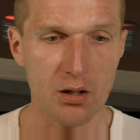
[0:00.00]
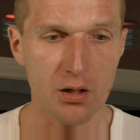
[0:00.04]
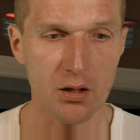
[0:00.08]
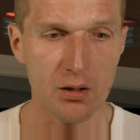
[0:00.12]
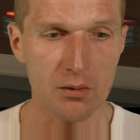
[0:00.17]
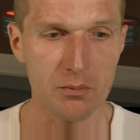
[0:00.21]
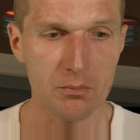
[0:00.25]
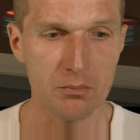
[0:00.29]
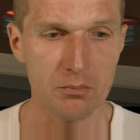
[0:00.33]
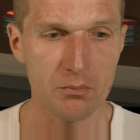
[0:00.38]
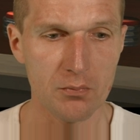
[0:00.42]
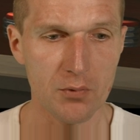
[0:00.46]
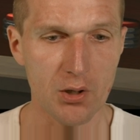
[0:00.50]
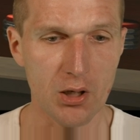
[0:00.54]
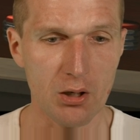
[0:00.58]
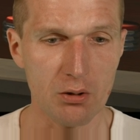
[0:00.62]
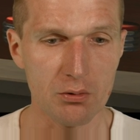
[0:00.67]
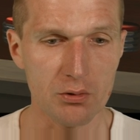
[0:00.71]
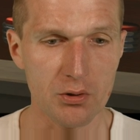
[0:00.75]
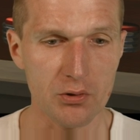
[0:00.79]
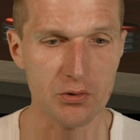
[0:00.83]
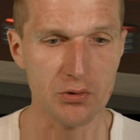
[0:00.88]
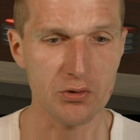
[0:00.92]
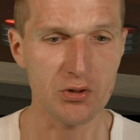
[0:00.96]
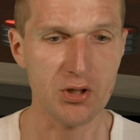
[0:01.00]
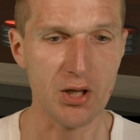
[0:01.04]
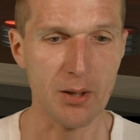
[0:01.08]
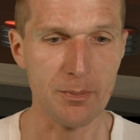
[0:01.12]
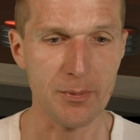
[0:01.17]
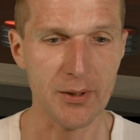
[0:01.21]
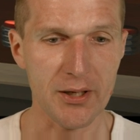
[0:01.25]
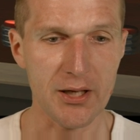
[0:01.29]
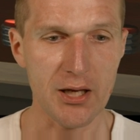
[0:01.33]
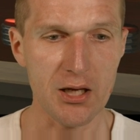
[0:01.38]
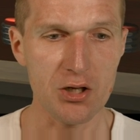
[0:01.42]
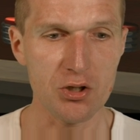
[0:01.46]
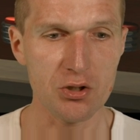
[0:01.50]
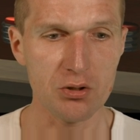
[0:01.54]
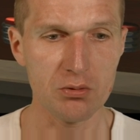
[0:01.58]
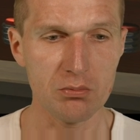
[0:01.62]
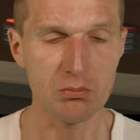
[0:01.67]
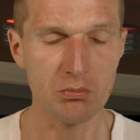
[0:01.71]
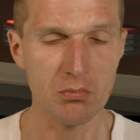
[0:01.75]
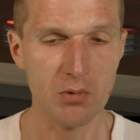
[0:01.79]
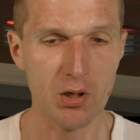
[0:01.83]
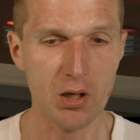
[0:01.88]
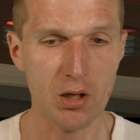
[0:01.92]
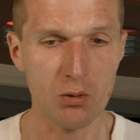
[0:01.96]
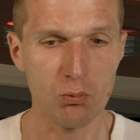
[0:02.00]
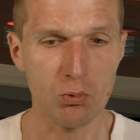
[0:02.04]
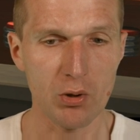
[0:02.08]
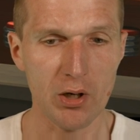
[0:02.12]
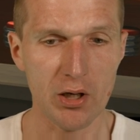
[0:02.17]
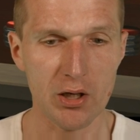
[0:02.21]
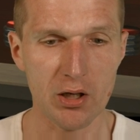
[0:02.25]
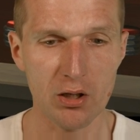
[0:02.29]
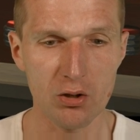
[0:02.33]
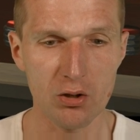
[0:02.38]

uh, now this is the application and what I